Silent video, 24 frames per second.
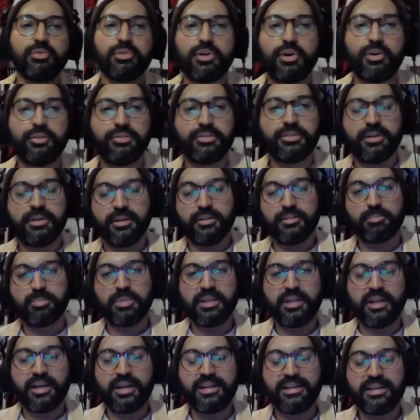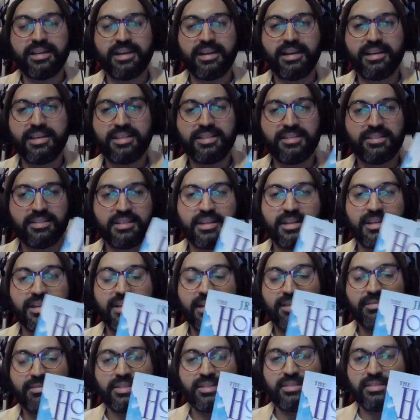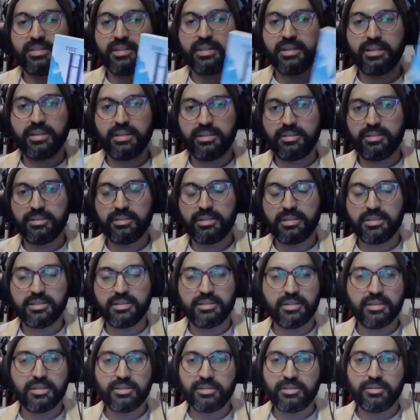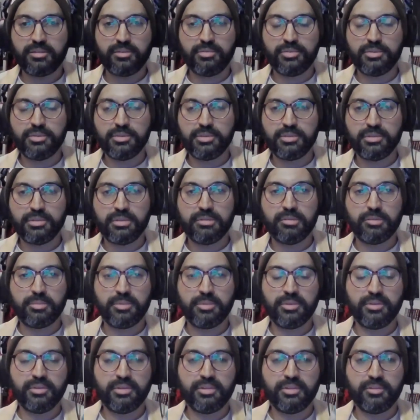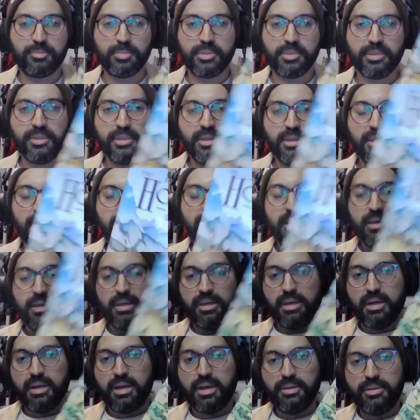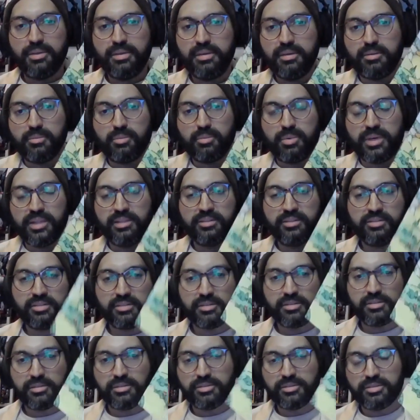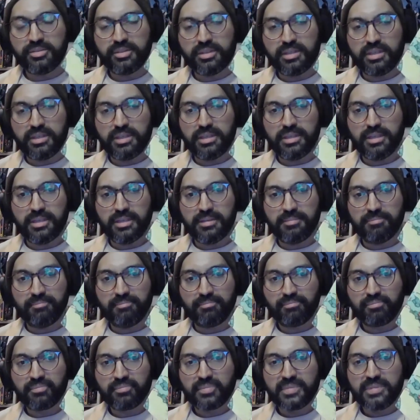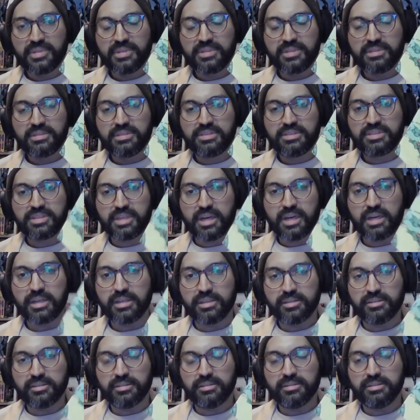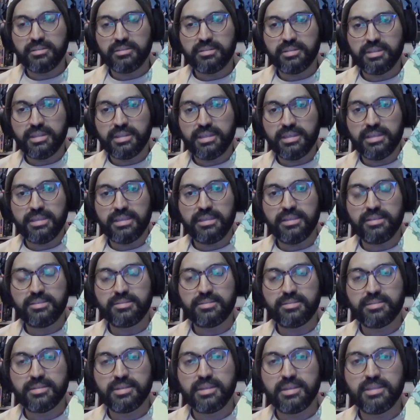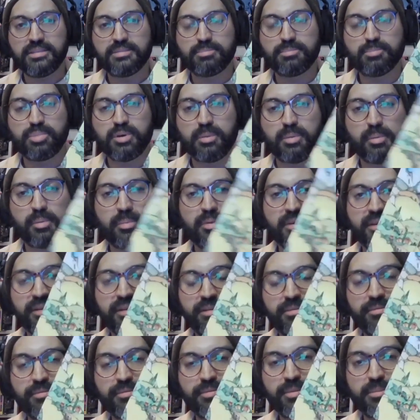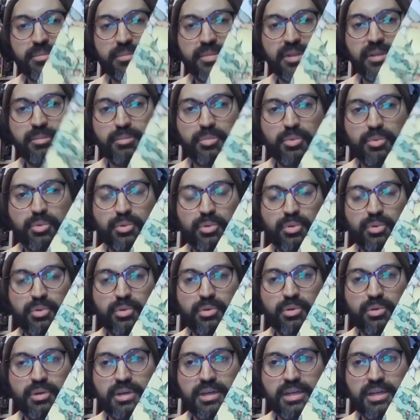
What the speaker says: contrast, but I have to say, and I don't know if you agree with me on this, but I think Wenzel's style is probably for me more